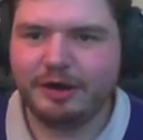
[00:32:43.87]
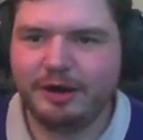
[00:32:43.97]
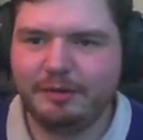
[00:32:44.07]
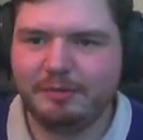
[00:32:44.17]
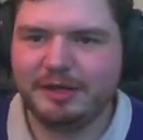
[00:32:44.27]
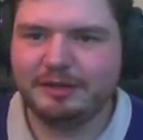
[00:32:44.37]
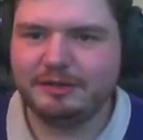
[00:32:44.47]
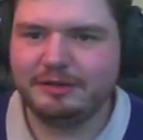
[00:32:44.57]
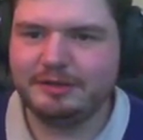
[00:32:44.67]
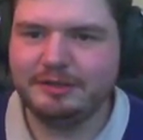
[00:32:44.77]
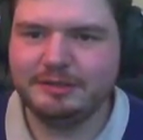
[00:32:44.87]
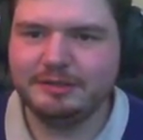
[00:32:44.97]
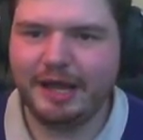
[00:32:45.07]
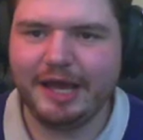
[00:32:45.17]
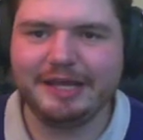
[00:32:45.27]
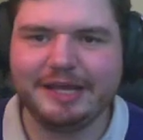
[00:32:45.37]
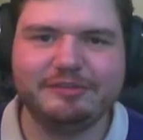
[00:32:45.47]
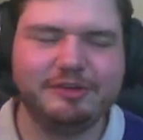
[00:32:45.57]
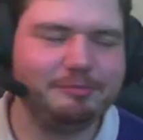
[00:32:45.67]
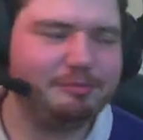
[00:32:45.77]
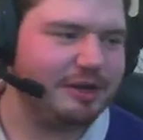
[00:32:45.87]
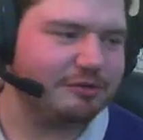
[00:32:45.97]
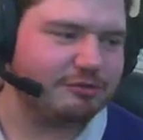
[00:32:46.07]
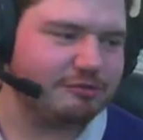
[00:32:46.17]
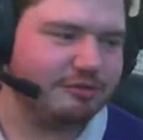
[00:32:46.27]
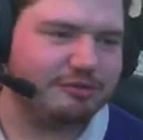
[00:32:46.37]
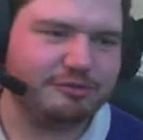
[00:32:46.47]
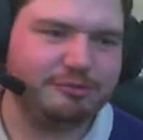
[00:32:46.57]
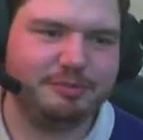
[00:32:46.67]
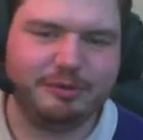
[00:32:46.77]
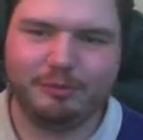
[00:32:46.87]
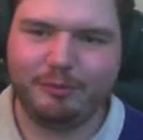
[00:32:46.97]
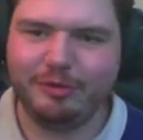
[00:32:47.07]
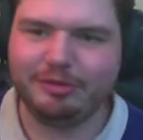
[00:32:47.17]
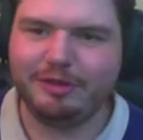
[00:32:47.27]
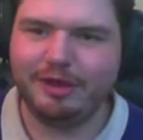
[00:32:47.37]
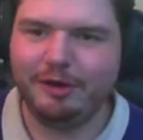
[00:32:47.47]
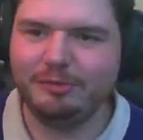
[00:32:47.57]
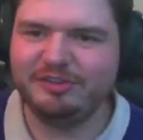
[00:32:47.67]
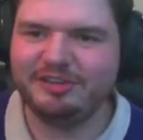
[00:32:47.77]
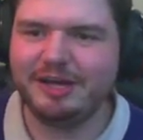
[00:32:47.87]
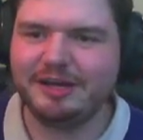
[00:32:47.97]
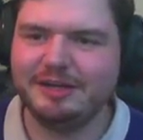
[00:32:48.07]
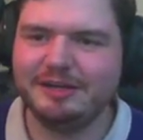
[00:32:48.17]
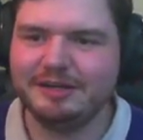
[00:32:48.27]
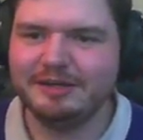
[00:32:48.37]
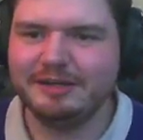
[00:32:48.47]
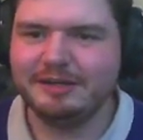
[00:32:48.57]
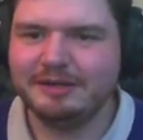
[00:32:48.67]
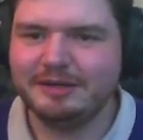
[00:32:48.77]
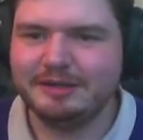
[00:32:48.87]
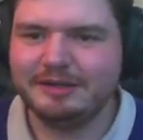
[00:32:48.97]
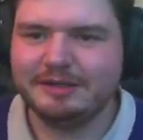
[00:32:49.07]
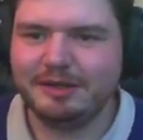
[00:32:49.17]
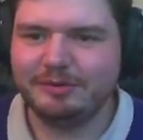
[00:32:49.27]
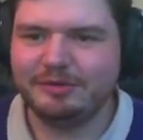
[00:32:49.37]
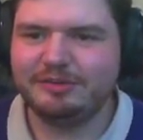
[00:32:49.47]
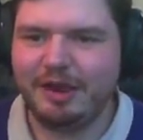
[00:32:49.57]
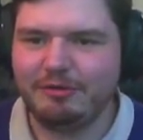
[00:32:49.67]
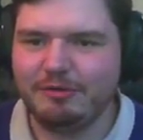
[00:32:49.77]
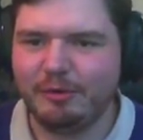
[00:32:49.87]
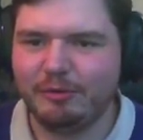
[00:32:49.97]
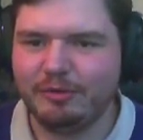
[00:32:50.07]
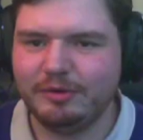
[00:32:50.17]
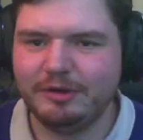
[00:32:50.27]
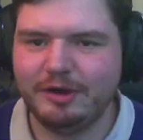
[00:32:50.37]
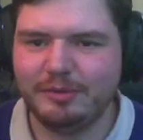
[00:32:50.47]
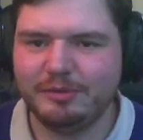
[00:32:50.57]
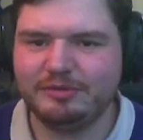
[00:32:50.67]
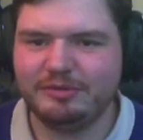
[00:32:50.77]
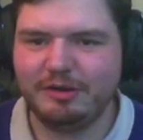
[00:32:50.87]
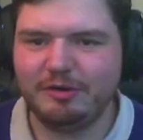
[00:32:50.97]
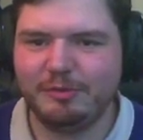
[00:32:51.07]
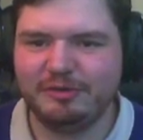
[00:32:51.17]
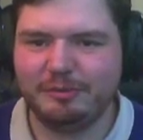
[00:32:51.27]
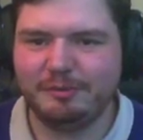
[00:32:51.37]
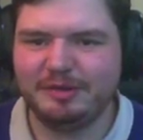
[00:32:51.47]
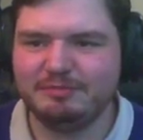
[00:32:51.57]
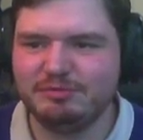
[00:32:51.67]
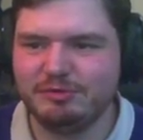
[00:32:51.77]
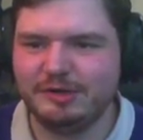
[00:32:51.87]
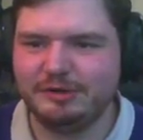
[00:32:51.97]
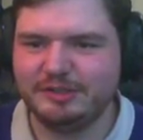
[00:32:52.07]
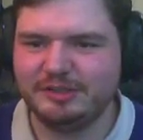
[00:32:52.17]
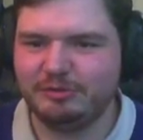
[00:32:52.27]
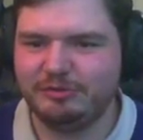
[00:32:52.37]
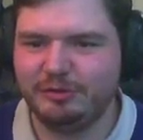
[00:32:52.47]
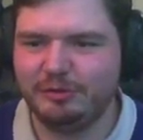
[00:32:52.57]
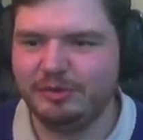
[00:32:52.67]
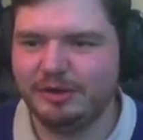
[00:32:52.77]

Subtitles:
I mean, heading hasn't been our strong suit, but what the hell was that? That was terrible. That was terrible if I'm being brutally honest with you.